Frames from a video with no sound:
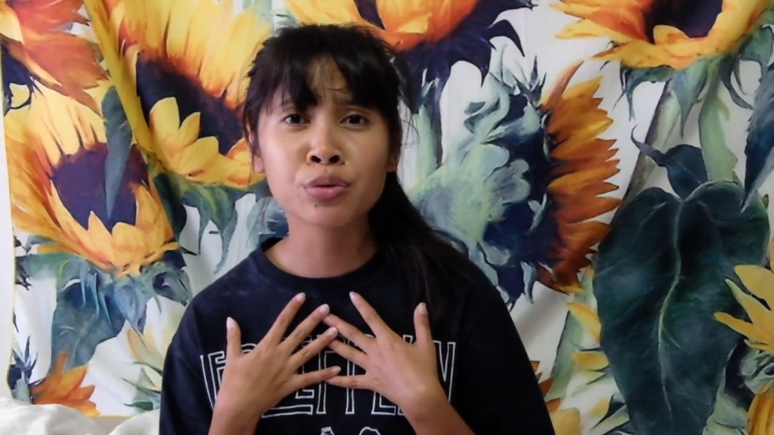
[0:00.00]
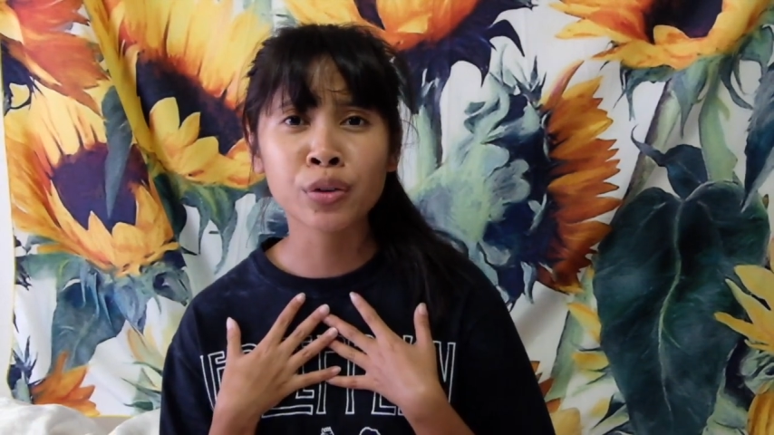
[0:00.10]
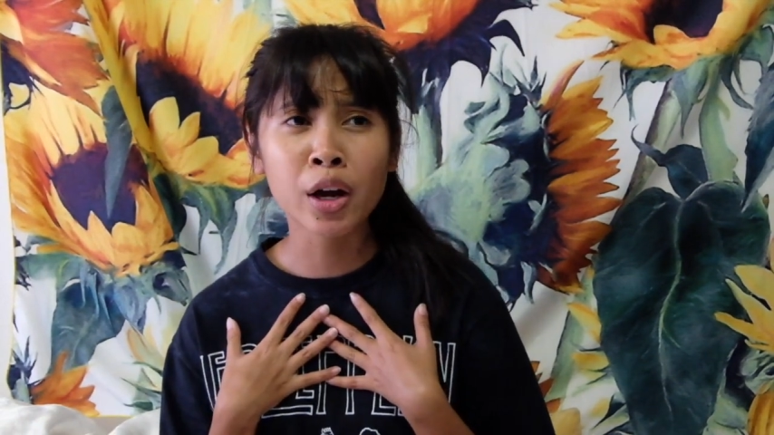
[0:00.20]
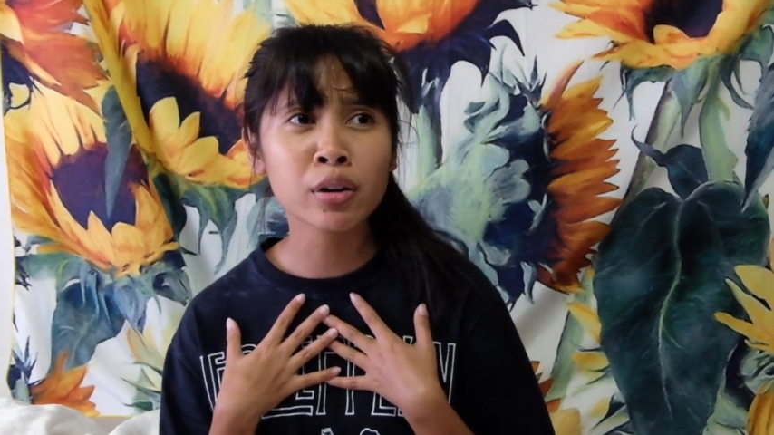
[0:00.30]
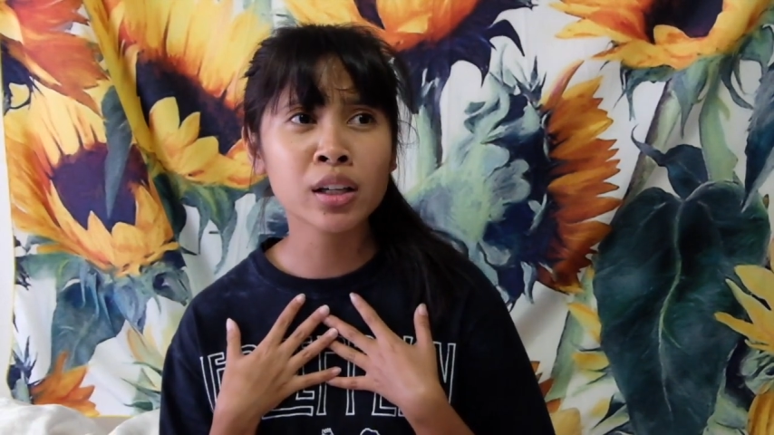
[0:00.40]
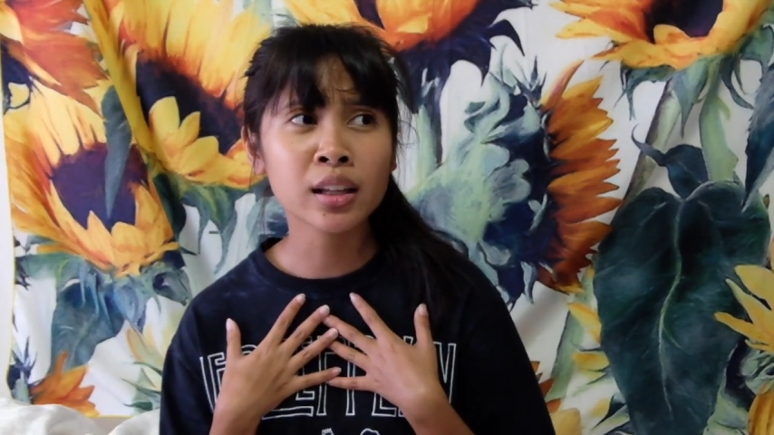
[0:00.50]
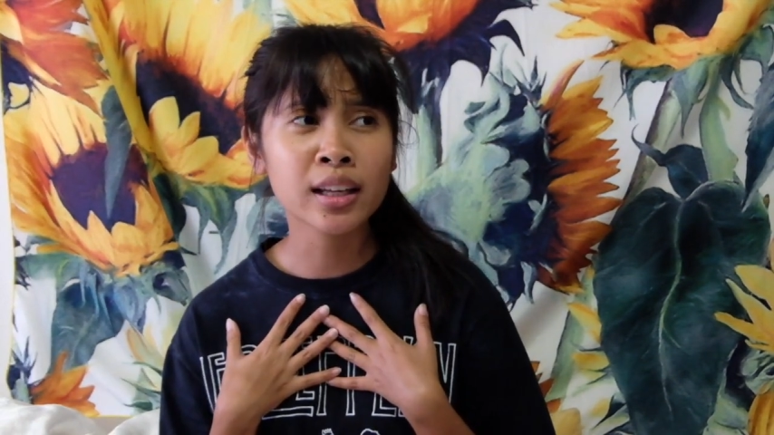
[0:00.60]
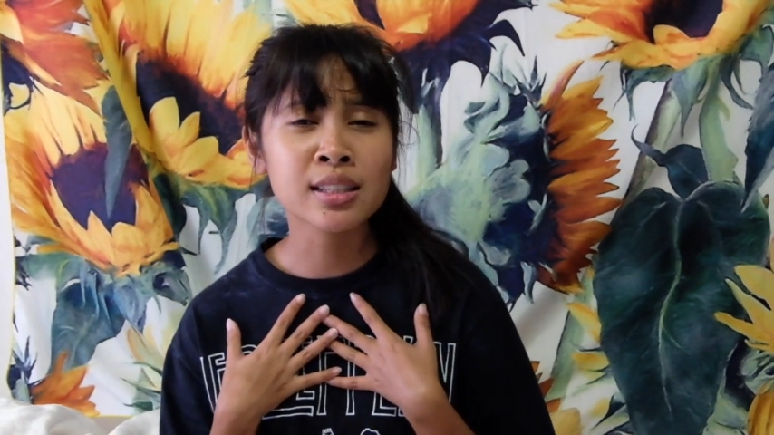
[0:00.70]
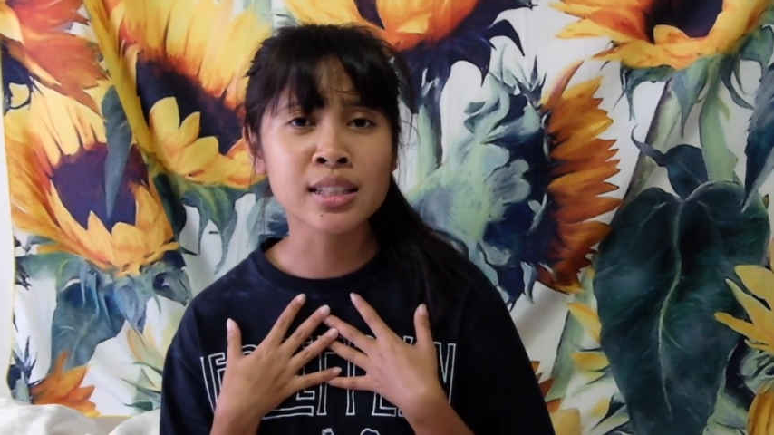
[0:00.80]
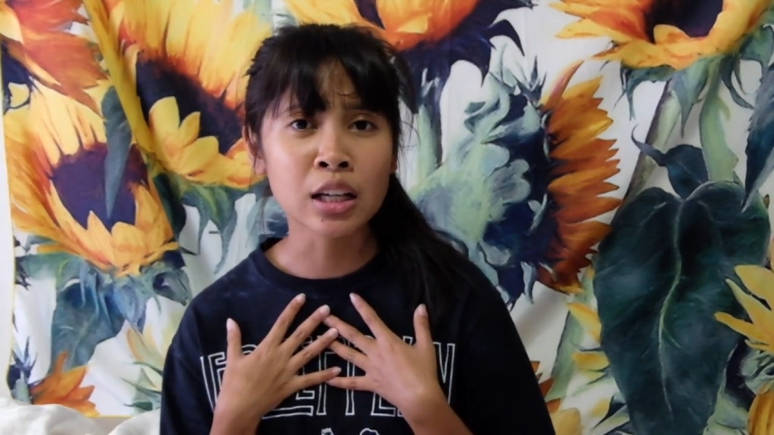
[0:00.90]
very
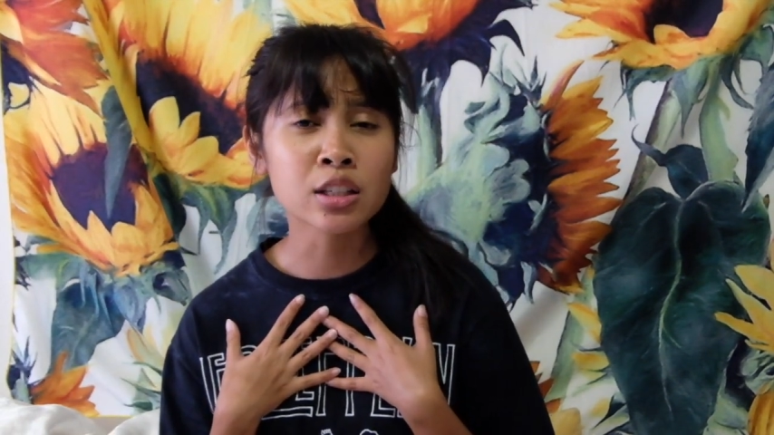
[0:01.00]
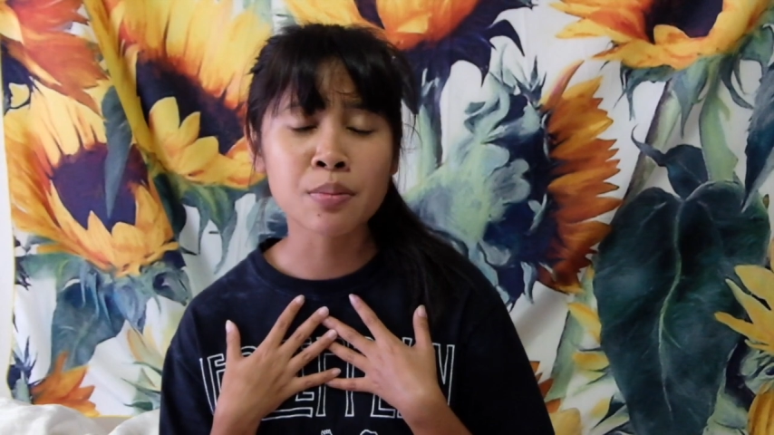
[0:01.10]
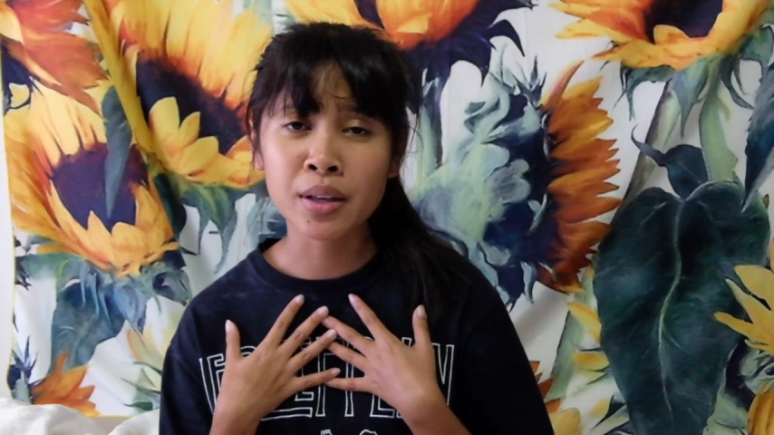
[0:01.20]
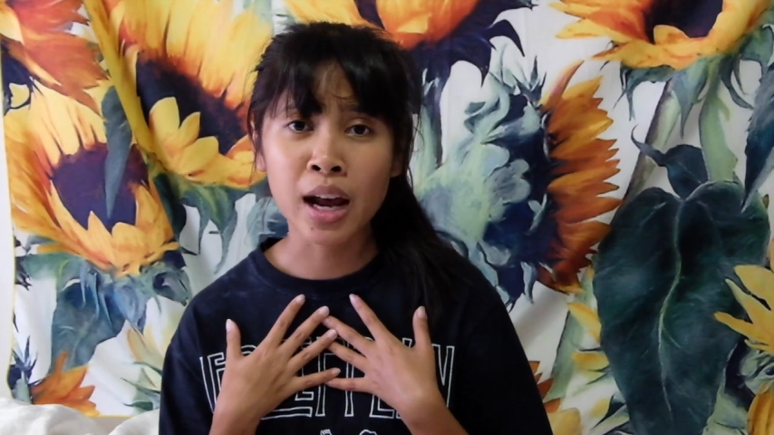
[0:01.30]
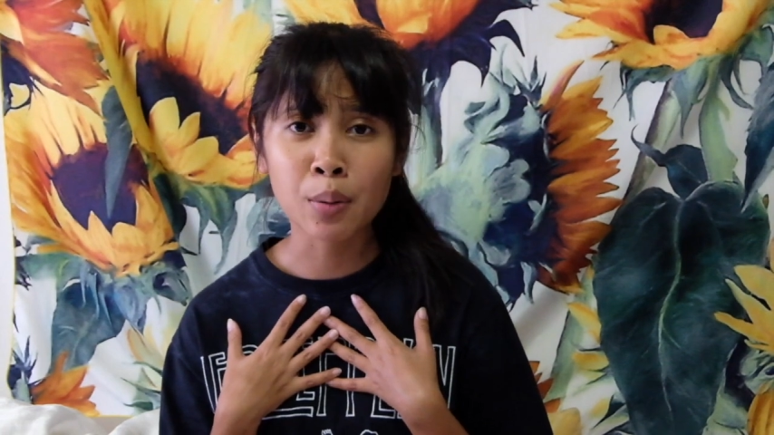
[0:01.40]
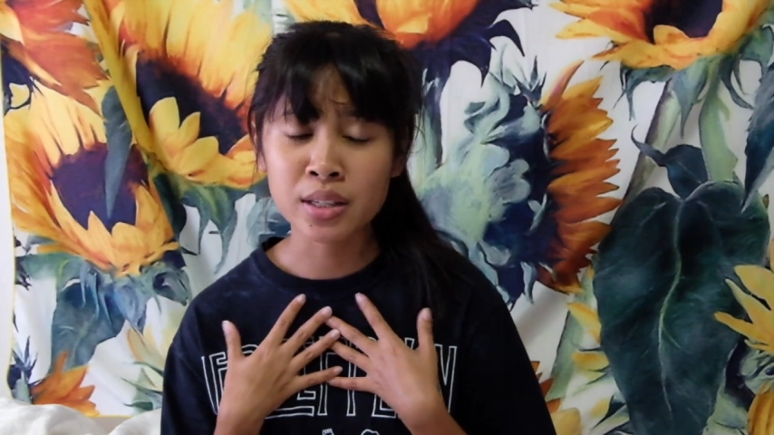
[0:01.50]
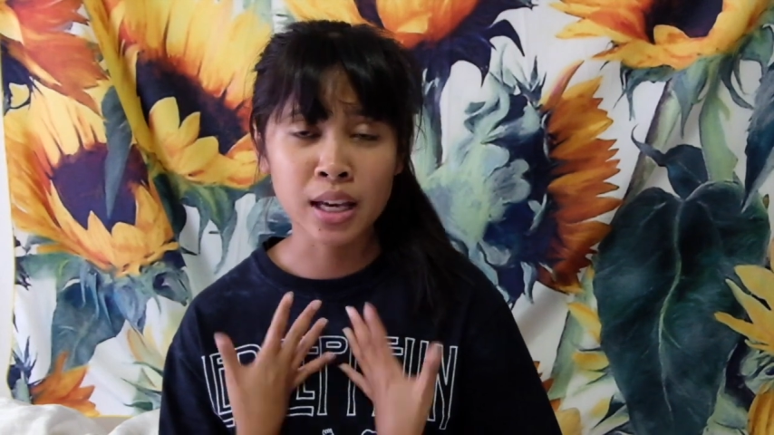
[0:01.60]
like seldom that I was